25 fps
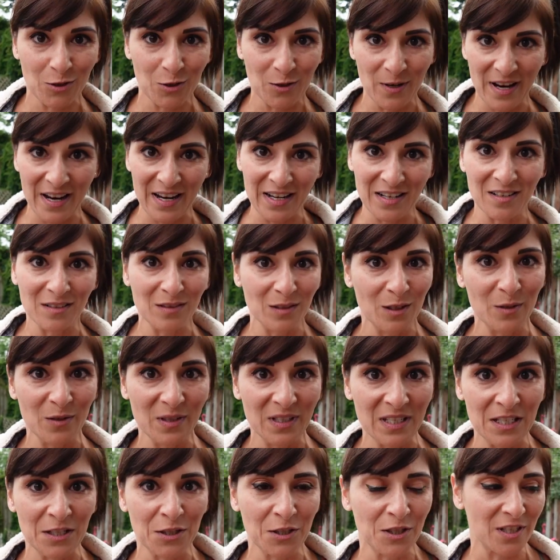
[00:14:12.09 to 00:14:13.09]
trying to
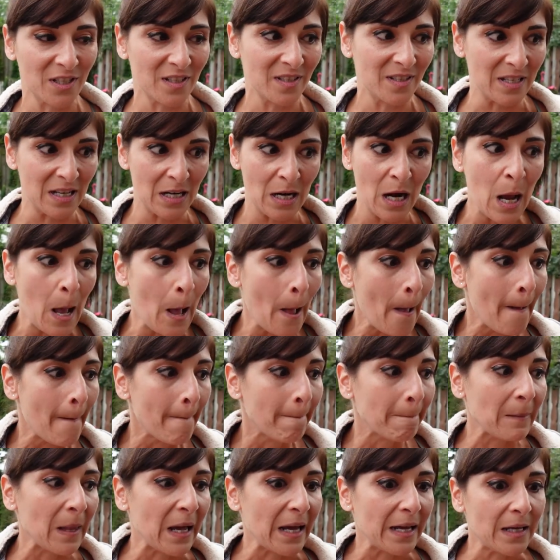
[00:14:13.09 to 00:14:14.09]
lose inches, and
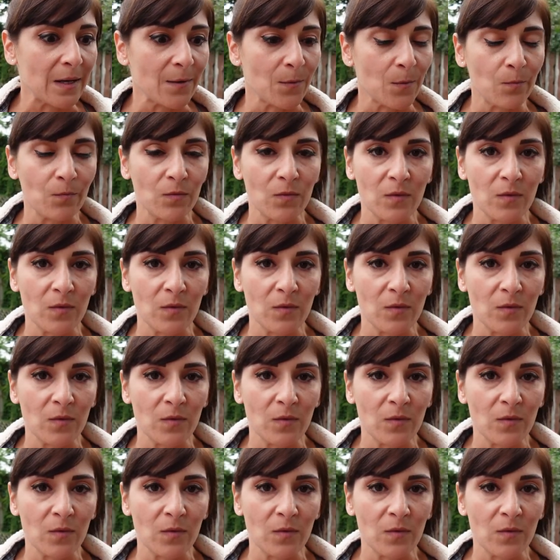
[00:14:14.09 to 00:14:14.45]
like,